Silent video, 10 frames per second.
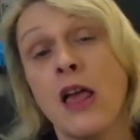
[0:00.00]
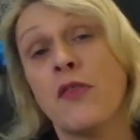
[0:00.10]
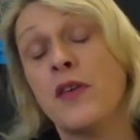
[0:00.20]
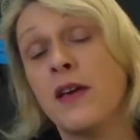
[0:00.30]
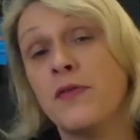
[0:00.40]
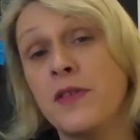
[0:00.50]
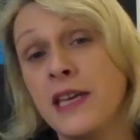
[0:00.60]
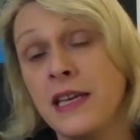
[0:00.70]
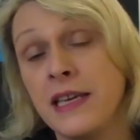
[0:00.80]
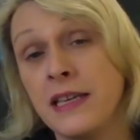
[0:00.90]
The,
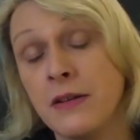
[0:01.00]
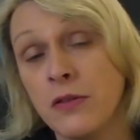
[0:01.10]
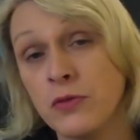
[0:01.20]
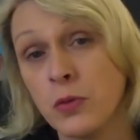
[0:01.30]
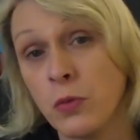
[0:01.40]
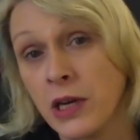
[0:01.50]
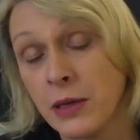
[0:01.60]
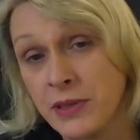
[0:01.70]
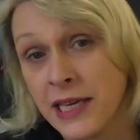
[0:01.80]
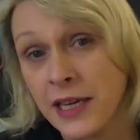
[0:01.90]
the We're going
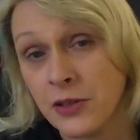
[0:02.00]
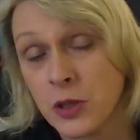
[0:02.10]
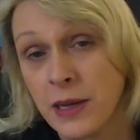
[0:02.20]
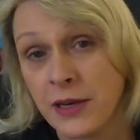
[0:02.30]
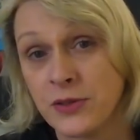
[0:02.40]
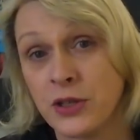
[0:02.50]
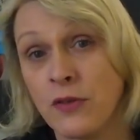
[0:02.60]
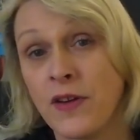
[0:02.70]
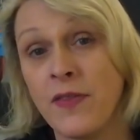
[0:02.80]
to be taking those panels off,